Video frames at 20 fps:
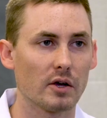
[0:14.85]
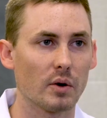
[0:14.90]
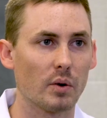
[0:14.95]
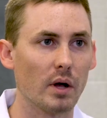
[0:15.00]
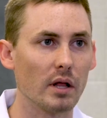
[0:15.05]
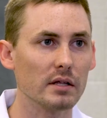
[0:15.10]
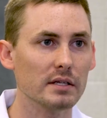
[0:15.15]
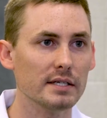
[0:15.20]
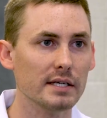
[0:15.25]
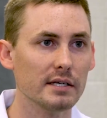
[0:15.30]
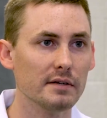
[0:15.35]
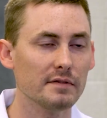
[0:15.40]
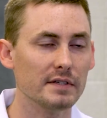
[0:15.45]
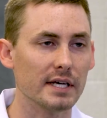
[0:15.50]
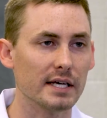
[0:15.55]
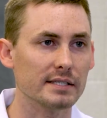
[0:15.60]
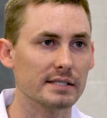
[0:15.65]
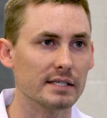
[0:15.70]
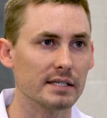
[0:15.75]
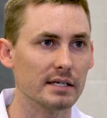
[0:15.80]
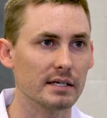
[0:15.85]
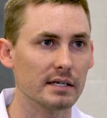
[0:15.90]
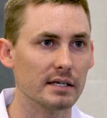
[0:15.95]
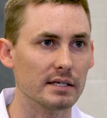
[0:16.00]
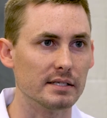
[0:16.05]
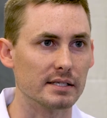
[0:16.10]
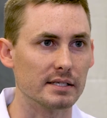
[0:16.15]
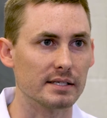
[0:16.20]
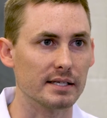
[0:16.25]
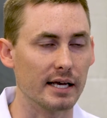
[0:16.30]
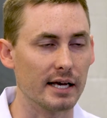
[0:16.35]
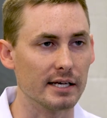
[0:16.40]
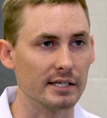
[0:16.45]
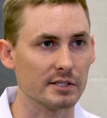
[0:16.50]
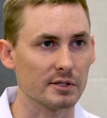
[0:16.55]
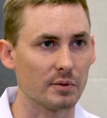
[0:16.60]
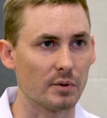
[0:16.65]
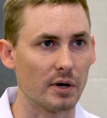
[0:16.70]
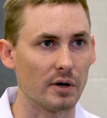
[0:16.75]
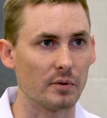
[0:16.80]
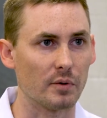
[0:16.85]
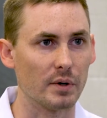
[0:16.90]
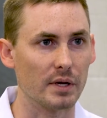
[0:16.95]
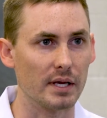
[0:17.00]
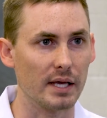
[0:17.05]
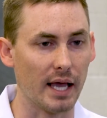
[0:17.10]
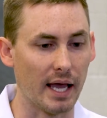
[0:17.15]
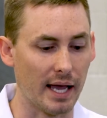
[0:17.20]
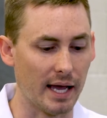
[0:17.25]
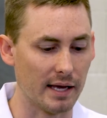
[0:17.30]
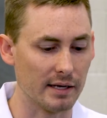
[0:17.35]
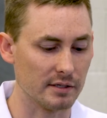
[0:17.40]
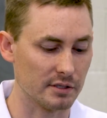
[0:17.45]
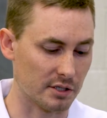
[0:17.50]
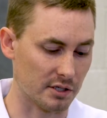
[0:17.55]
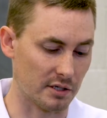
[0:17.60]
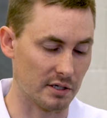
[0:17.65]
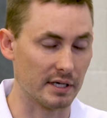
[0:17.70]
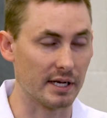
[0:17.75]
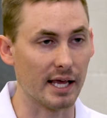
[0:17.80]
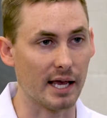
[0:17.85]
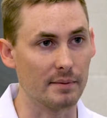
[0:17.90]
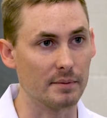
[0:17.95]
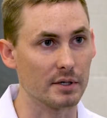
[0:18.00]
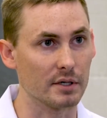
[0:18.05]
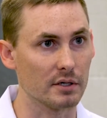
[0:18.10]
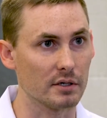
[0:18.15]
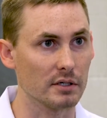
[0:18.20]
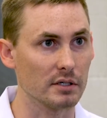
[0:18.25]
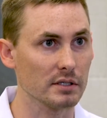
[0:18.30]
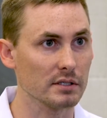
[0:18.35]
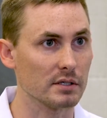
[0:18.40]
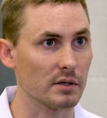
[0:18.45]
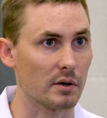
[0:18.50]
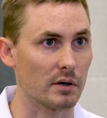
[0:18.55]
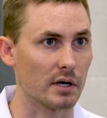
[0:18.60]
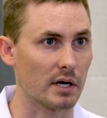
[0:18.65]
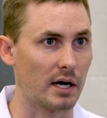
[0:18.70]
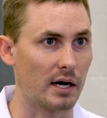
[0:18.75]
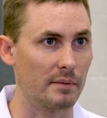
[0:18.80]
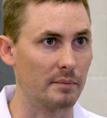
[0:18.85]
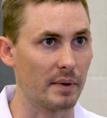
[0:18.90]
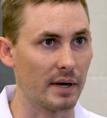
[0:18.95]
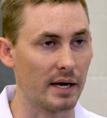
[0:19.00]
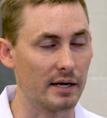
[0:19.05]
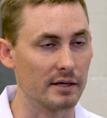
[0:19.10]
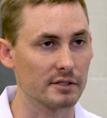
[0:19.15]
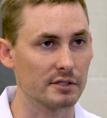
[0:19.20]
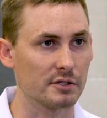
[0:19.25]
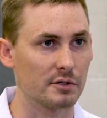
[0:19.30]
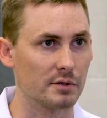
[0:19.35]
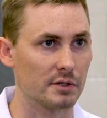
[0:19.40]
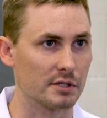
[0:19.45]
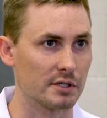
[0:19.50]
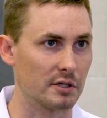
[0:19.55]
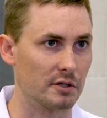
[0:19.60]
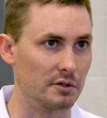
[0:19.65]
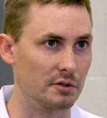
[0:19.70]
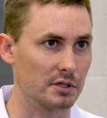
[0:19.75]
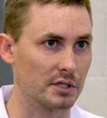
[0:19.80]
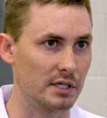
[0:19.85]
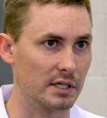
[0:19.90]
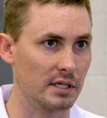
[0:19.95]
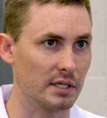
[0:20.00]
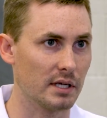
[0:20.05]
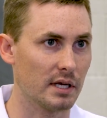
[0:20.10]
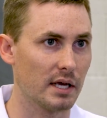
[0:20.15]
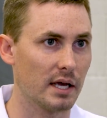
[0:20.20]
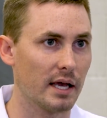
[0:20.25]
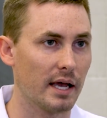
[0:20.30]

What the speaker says: Qualitative testing is a test where we add certain chemicals or compounds to a solution